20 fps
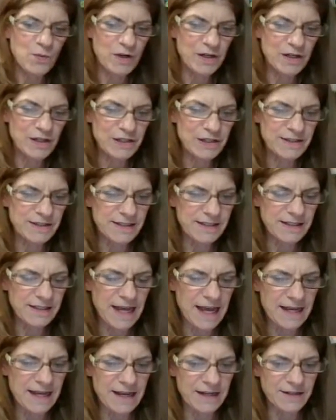words
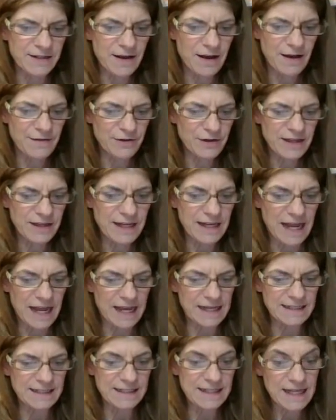and uncover the
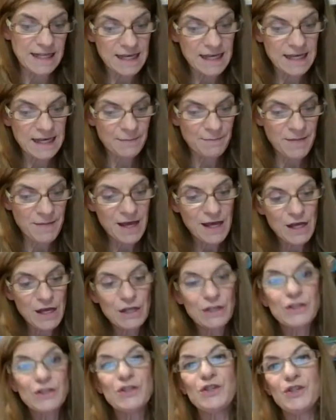day's theme,
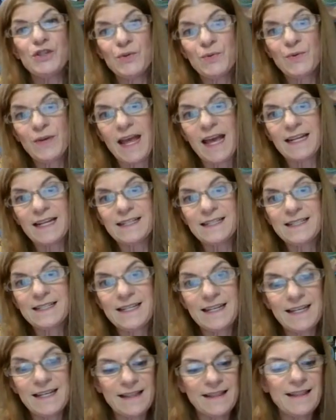June
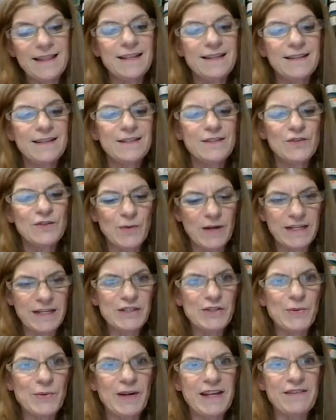18th,
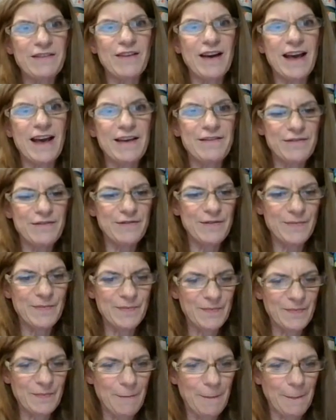2025.
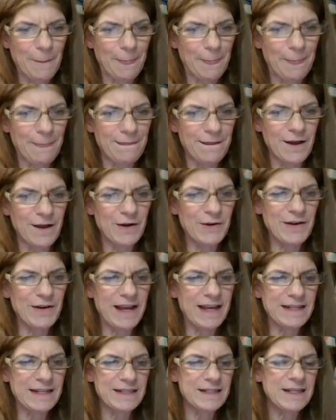All
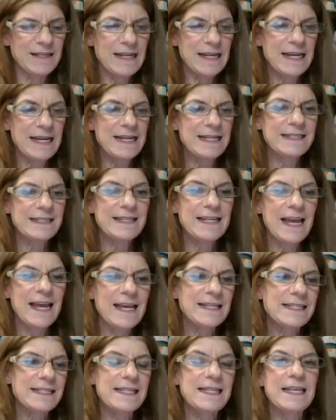right.
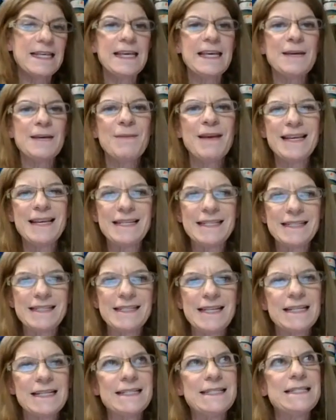Today's theme
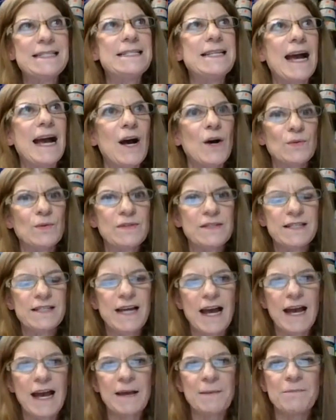is
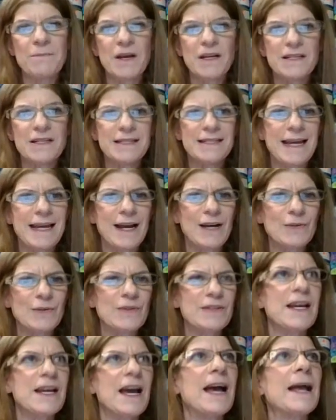downtime.
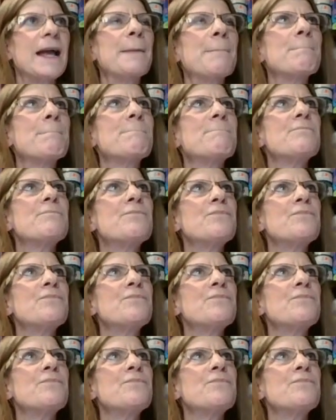Downtime.